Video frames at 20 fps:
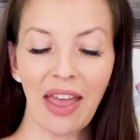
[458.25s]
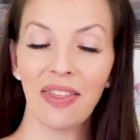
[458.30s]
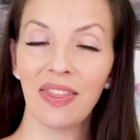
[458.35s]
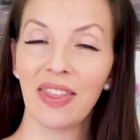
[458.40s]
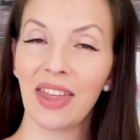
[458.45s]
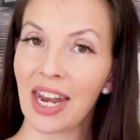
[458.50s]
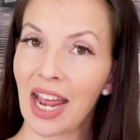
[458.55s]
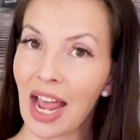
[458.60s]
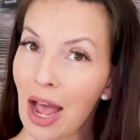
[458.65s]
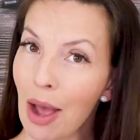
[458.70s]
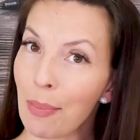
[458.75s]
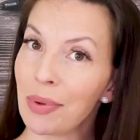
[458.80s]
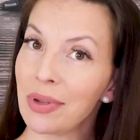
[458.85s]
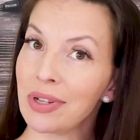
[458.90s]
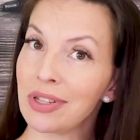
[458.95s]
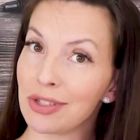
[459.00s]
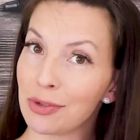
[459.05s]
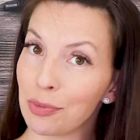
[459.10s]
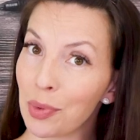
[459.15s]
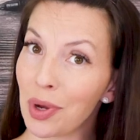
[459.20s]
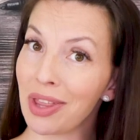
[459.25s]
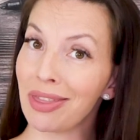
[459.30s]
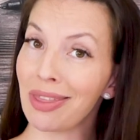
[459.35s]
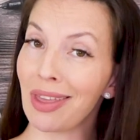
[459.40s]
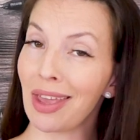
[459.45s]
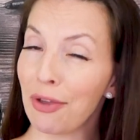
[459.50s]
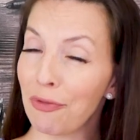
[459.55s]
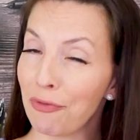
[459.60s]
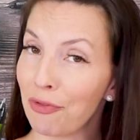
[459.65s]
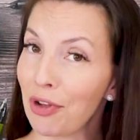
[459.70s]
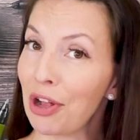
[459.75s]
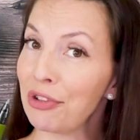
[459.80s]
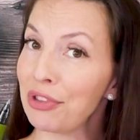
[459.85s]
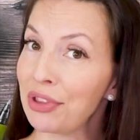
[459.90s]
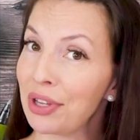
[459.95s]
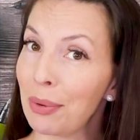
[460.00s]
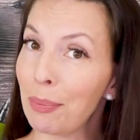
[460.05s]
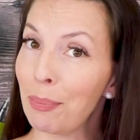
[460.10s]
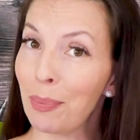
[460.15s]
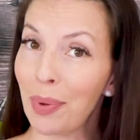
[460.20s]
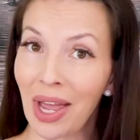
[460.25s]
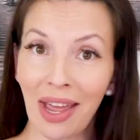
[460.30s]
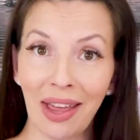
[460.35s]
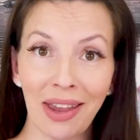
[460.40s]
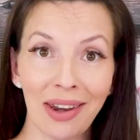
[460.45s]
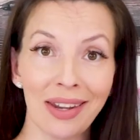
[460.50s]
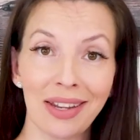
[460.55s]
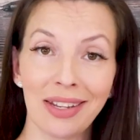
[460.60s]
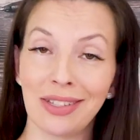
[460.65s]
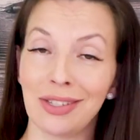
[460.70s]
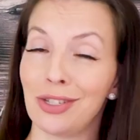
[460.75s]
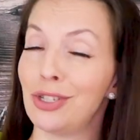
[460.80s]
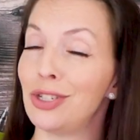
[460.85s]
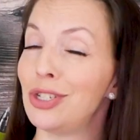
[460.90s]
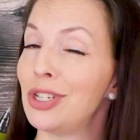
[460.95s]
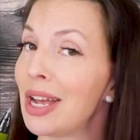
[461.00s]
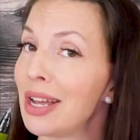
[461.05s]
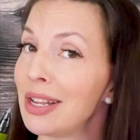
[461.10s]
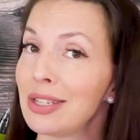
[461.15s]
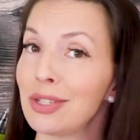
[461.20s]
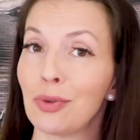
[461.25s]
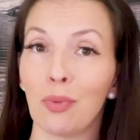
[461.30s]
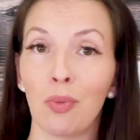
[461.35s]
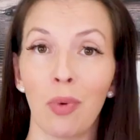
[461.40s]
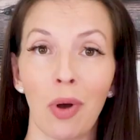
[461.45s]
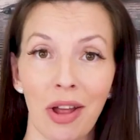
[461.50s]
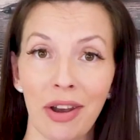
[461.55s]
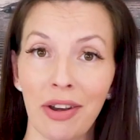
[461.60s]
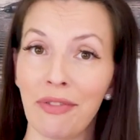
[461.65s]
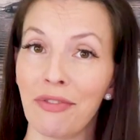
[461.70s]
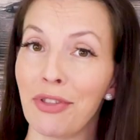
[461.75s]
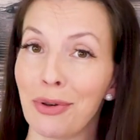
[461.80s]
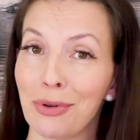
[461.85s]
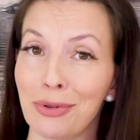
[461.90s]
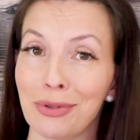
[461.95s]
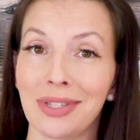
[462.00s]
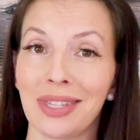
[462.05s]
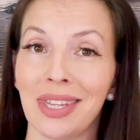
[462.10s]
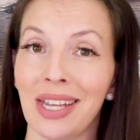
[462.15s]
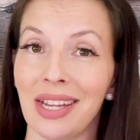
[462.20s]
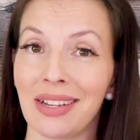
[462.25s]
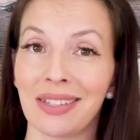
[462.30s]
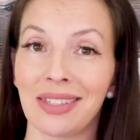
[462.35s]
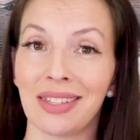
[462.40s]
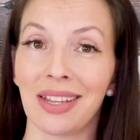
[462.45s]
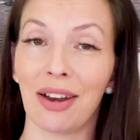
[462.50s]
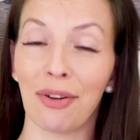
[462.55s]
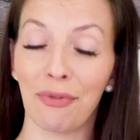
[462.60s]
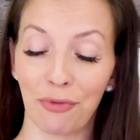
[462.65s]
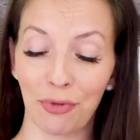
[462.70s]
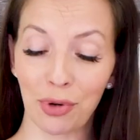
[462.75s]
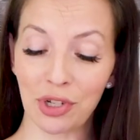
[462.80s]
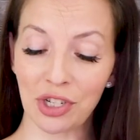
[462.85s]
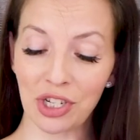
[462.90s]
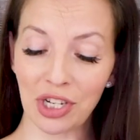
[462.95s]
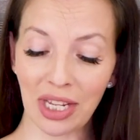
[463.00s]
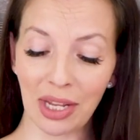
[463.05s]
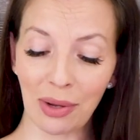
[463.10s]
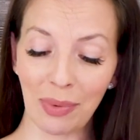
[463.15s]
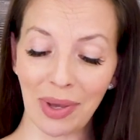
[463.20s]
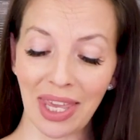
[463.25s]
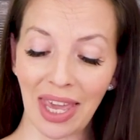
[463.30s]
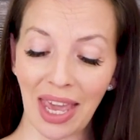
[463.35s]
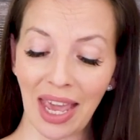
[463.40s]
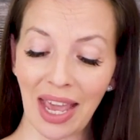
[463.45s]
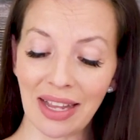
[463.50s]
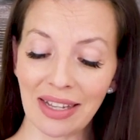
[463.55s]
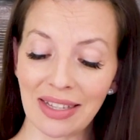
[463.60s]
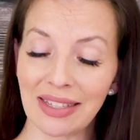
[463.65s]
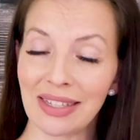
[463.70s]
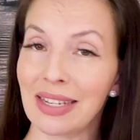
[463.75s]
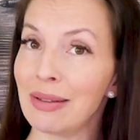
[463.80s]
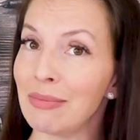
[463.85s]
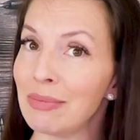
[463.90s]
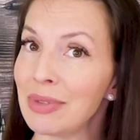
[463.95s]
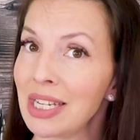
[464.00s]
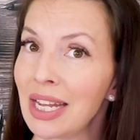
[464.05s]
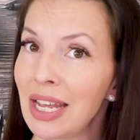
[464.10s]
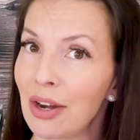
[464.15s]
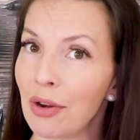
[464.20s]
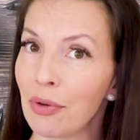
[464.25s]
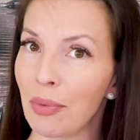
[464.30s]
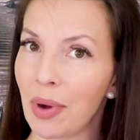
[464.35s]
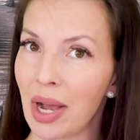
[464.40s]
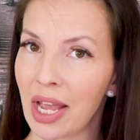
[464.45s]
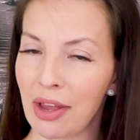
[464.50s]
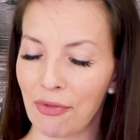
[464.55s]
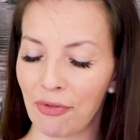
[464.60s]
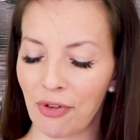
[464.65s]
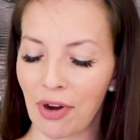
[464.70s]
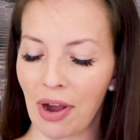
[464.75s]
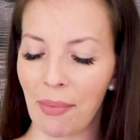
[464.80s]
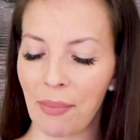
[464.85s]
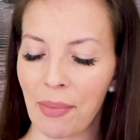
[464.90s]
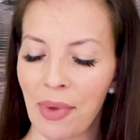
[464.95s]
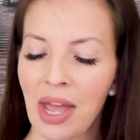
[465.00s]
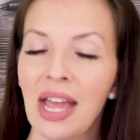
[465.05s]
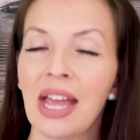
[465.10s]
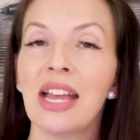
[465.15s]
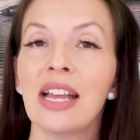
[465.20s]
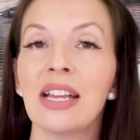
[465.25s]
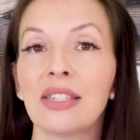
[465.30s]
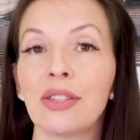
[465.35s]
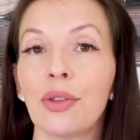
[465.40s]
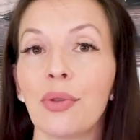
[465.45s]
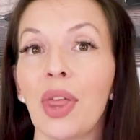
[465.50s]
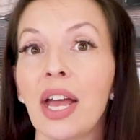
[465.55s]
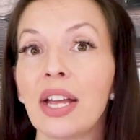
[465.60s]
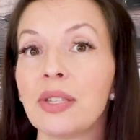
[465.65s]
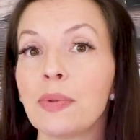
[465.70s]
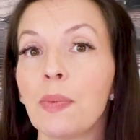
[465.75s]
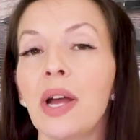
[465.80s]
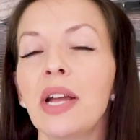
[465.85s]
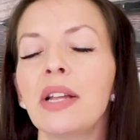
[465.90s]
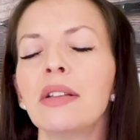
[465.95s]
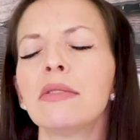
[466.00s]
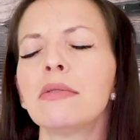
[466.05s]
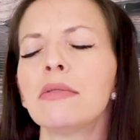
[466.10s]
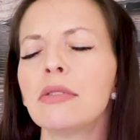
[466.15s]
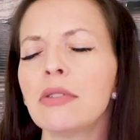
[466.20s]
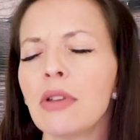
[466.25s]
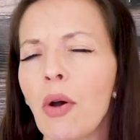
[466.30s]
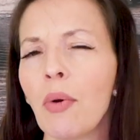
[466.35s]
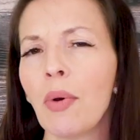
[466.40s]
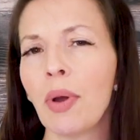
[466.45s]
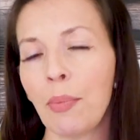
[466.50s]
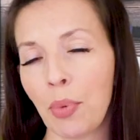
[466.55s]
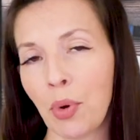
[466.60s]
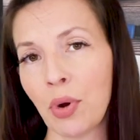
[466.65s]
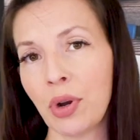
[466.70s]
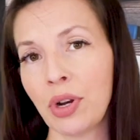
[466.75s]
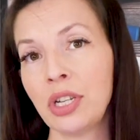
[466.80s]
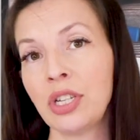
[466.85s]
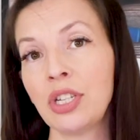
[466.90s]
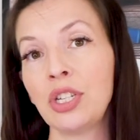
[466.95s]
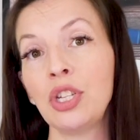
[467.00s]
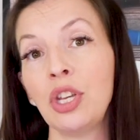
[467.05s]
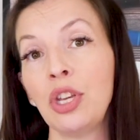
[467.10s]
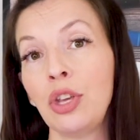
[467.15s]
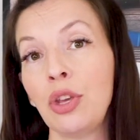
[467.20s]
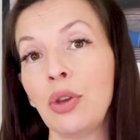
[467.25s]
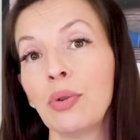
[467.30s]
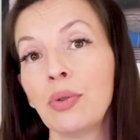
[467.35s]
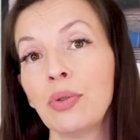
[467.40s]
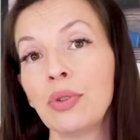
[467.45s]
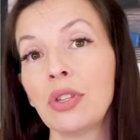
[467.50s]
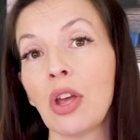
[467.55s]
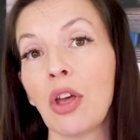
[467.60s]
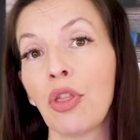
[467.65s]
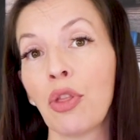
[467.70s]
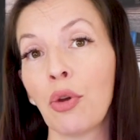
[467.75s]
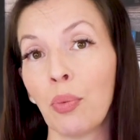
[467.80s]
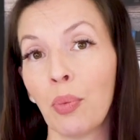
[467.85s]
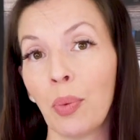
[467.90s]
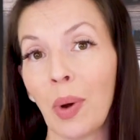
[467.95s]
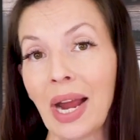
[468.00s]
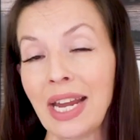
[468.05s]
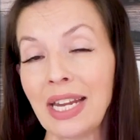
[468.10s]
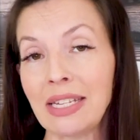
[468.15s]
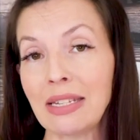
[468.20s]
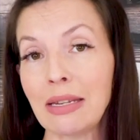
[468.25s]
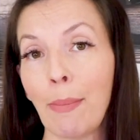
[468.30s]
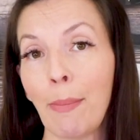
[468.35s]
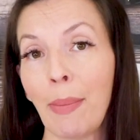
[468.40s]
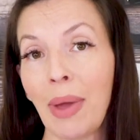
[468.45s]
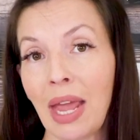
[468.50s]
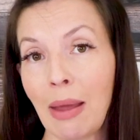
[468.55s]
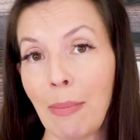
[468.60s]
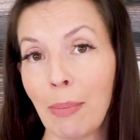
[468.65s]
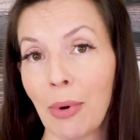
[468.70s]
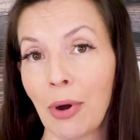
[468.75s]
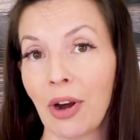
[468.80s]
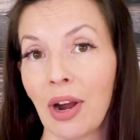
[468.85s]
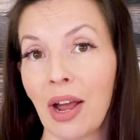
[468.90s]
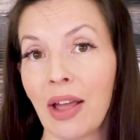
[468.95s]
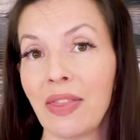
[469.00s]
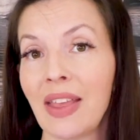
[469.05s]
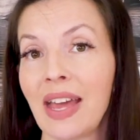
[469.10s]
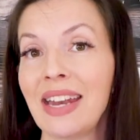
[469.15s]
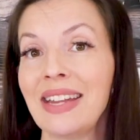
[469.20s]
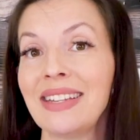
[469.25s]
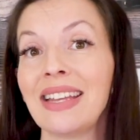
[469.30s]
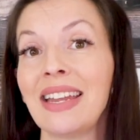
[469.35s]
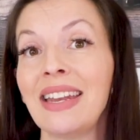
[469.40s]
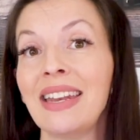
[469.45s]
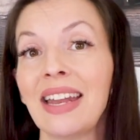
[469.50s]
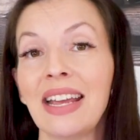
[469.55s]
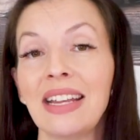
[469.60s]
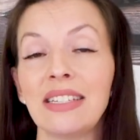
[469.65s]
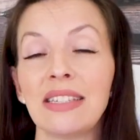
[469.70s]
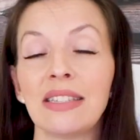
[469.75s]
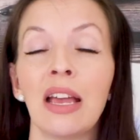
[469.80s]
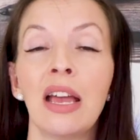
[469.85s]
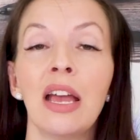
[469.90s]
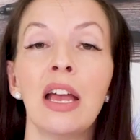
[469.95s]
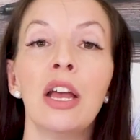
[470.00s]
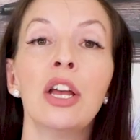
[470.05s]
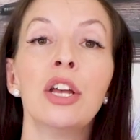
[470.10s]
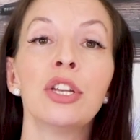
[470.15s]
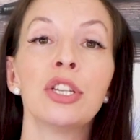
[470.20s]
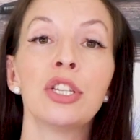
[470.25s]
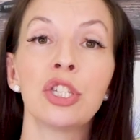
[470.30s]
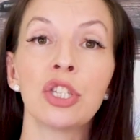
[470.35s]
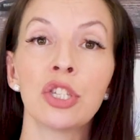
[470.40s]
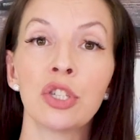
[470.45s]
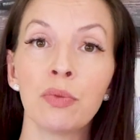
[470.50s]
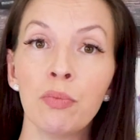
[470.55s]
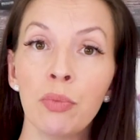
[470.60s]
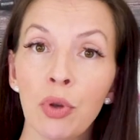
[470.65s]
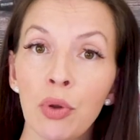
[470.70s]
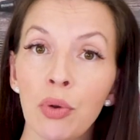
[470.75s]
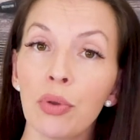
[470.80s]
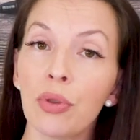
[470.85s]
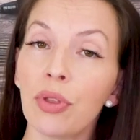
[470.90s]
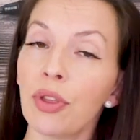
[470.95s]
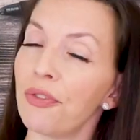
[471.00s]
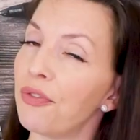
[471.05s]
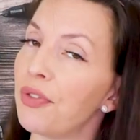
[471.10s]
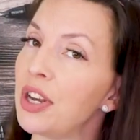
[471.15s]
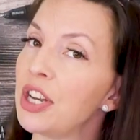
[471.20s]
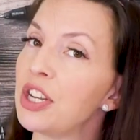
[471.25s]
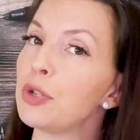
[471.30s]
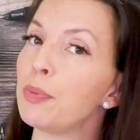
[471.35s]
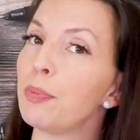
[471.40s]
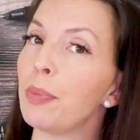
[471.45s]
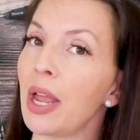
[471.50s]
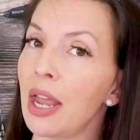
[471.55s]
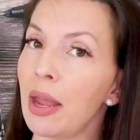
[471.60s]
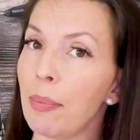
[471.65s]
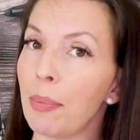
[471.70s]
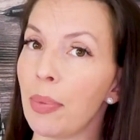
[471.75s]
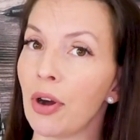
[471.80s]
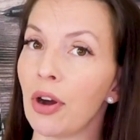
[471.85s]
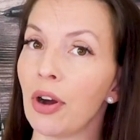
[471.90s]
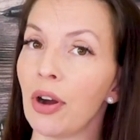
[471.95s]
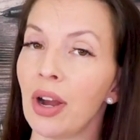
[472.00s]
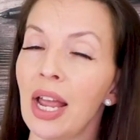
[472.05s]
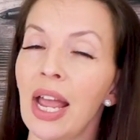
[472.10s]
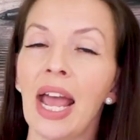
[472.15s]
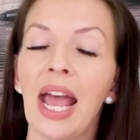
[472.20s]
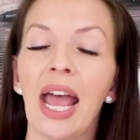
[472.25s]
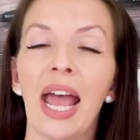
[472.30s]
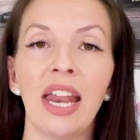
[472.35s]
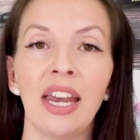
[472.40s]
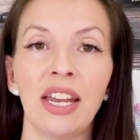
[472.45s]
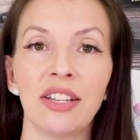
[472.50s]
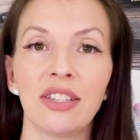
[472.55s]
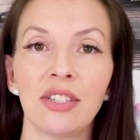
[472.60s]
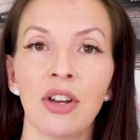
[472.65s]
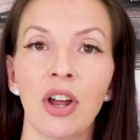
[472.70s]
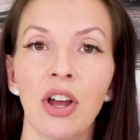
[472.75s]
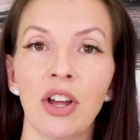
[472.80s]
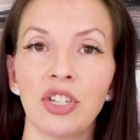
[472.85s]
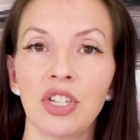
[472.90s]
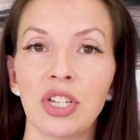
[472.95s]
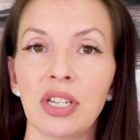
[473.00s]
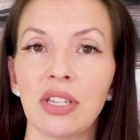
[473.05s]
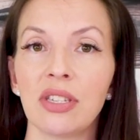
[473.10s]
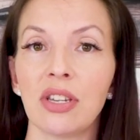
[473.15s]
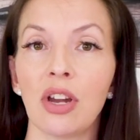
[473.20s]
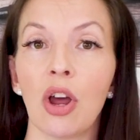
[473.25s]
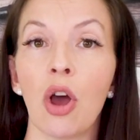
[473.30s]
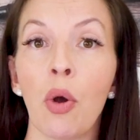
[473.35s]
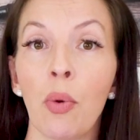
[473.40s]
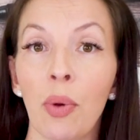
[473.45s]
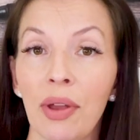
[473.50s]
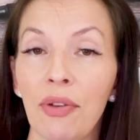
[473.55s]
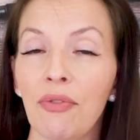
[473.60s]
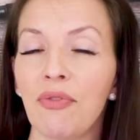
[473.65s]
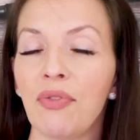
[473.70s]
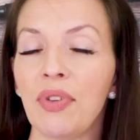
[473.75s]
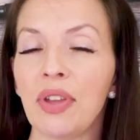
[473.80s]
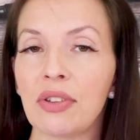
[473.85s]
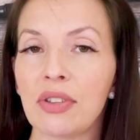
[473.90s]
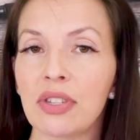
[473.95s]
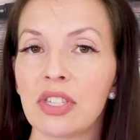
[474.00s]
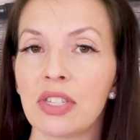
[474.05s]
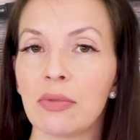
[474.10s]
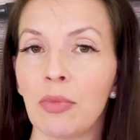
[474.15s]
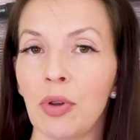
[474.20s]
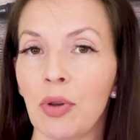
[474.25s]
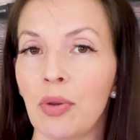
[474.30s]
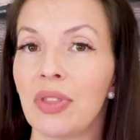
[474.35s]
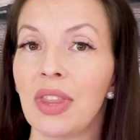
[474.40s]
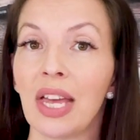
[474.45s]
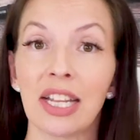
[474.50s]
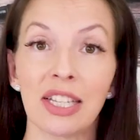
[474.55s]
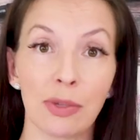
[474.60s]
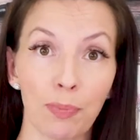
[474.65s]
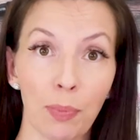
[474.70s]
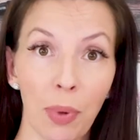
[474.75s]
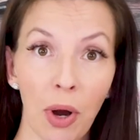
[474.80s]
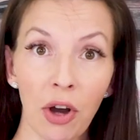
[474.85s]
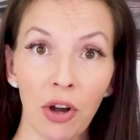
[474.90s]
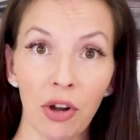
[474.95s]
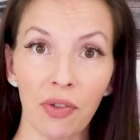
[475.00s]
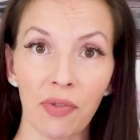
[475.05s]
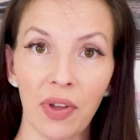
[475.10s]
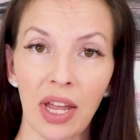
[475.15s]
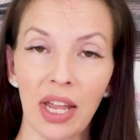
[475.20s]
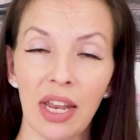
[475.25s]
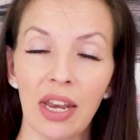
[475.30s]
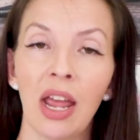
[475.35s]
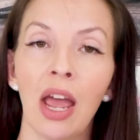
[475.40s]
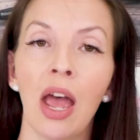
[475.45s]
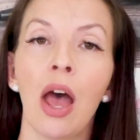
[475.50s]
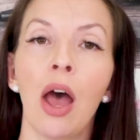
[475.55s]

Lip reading: that happens with a felt nib pen. It's just one of those things that unfortunately we can't seem to get away from. So that's why it's so important to use the right paper, and that is a nice smooth finish paper. And it's not just, oh, it feels smooth, that's part of it.